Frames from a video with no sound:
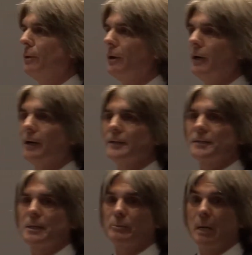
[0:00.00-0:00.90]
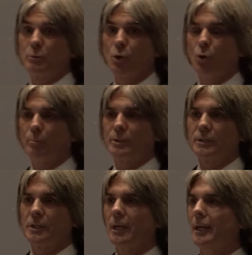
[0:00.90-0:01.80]
or sometimes
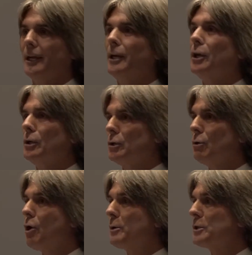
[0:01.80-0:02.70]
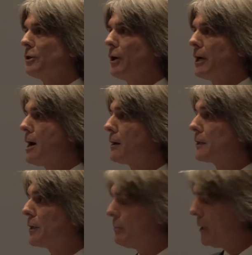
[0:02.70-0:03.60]
corpses. You're always starting out
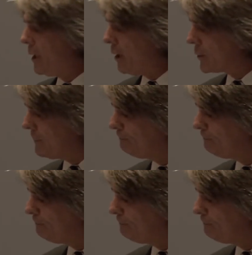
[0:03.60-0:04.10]
as something else.